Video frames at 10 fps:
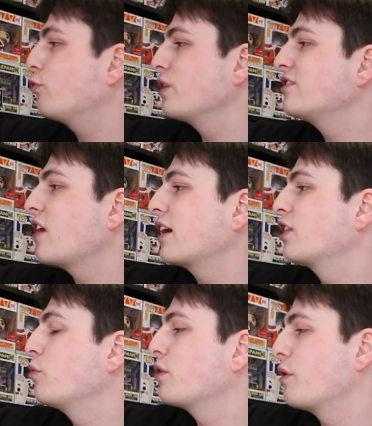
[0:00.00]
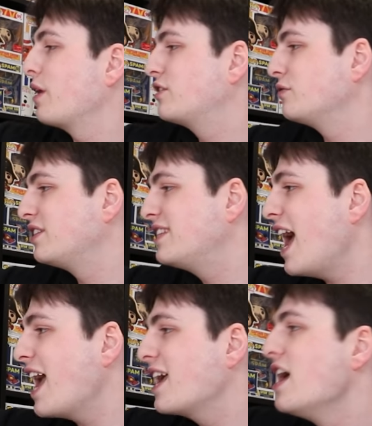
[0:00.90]
restock at the one that we went to
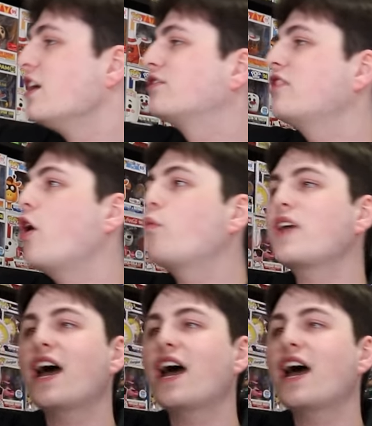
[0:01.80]
today. So we